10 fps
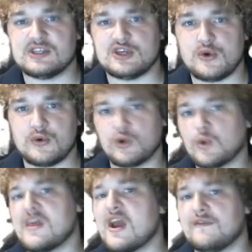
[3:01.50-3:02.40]
you're
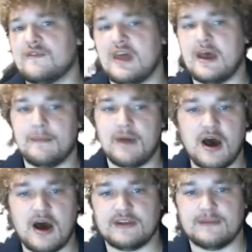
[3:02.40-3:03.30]
there for them
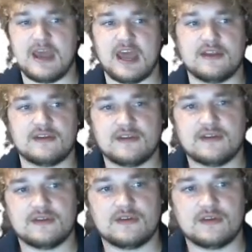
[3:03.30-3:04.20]
on demand.
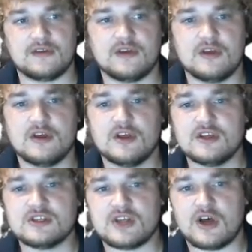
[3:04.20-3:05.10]

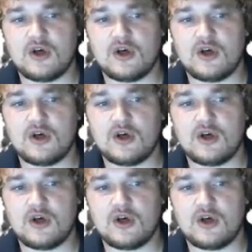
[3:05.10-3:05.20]
So